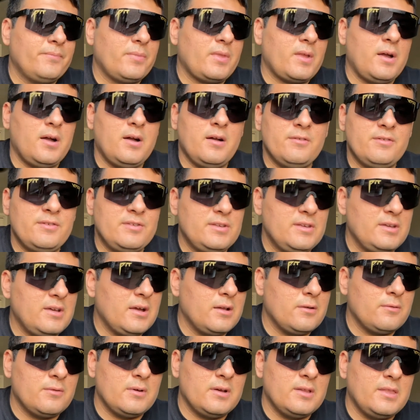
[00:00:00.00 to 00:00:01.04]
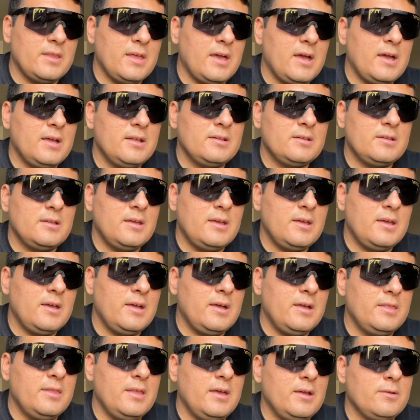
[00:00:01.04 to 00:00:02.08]
Obviously you got to run that.
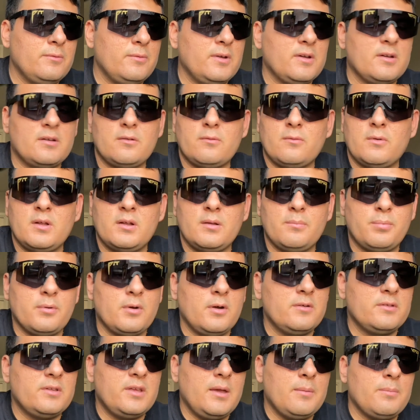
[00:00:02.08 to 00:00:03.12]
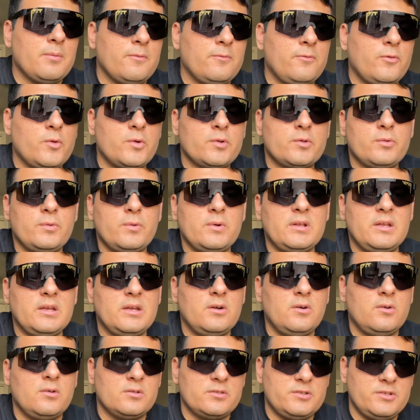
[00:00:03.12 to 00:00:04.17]
And then we're going to run a Pro Taper 420
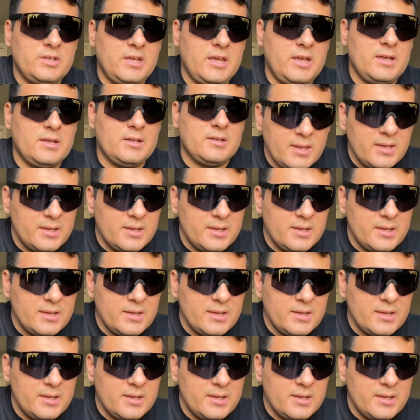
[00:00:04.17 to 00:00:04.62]
gold chain.